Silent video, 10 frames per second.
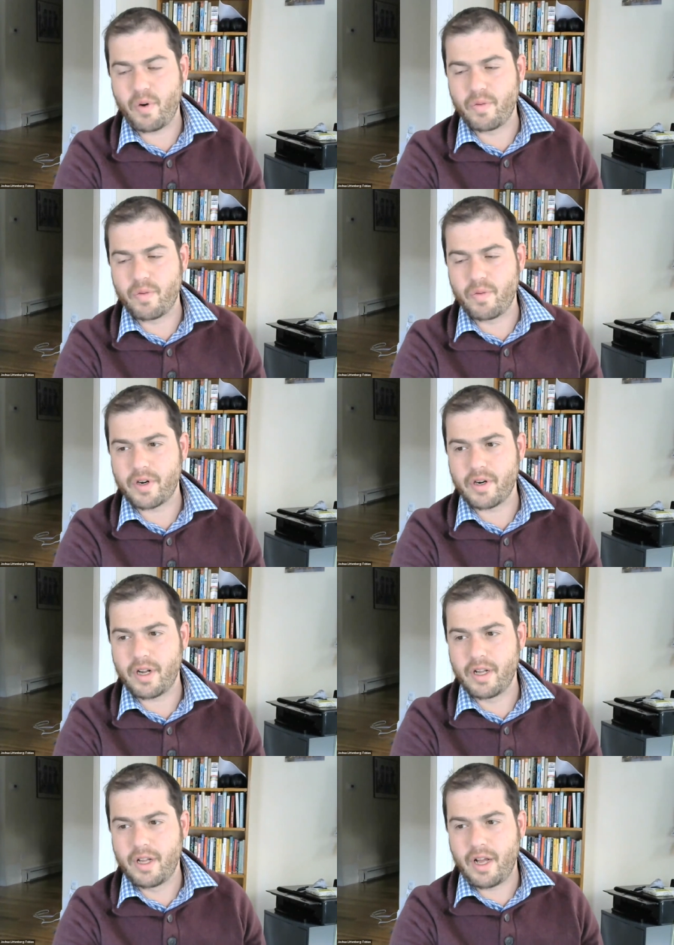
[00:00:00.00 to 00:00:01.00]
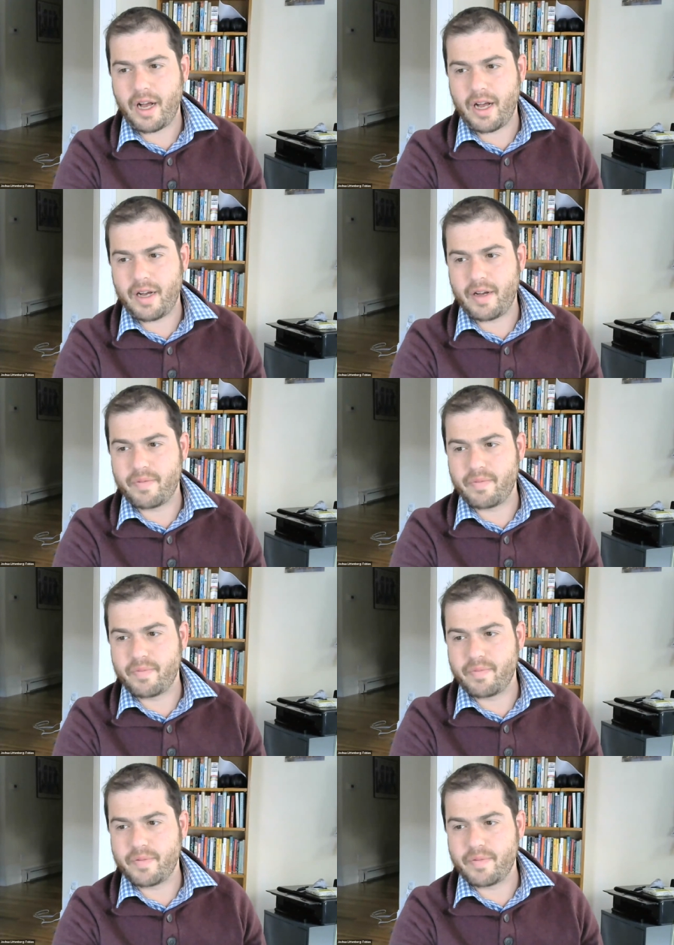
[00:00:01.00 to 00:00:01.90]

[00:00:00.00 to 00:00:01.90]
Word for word: over um,